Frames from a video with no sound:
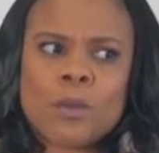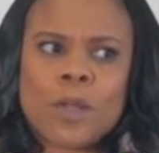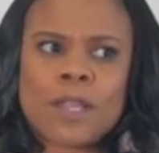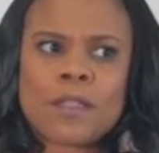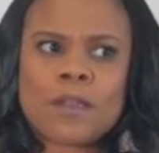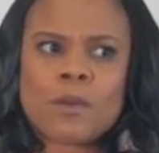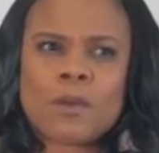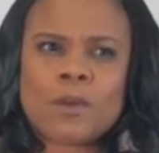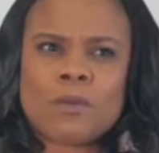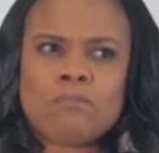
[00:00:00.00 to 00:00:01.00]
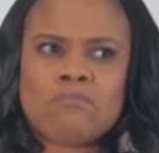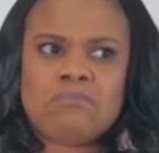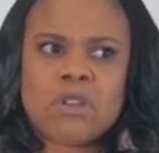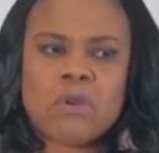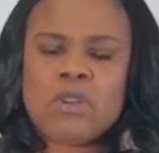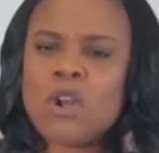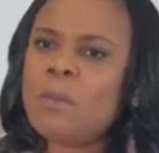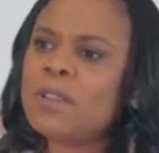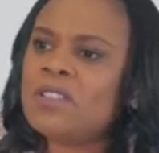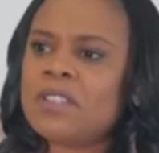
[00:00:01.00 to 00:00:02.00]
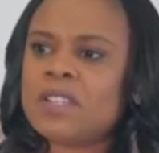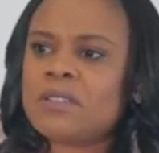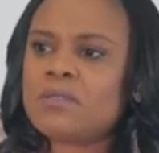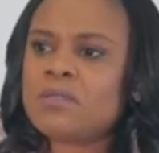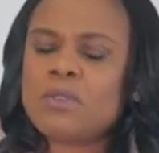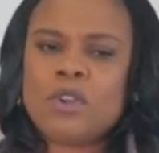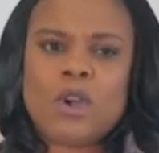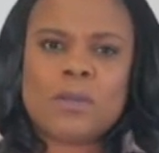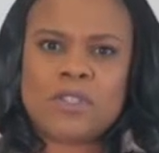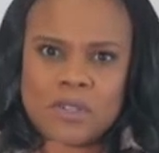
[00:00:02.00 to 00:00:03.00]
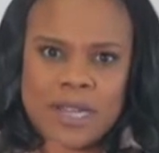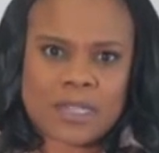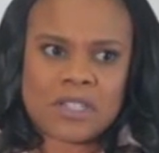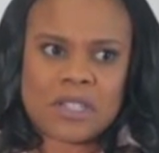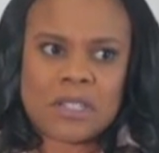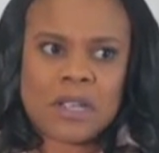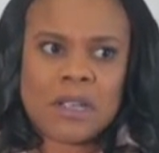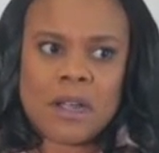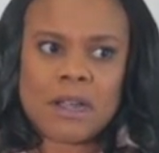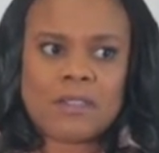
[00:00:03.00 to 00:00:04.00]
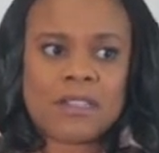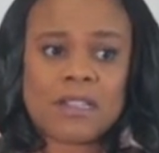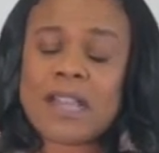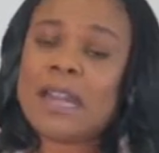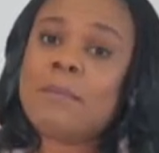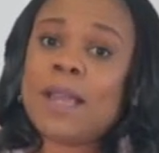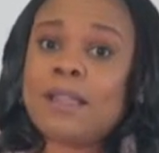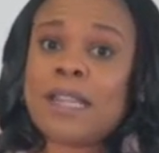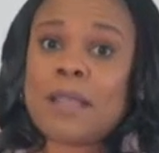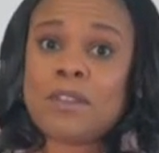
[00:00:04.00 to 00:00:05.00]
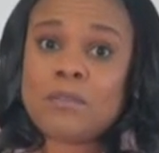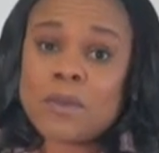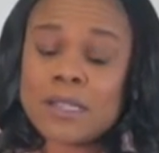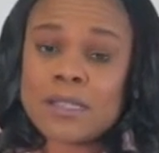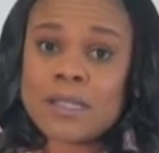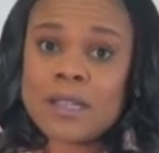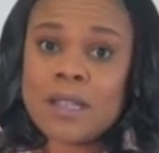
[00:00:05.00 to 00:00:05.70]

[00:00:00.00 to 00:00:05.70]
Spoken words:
with no coping skills, no coping strategies, other than a lot of maladaptive ones,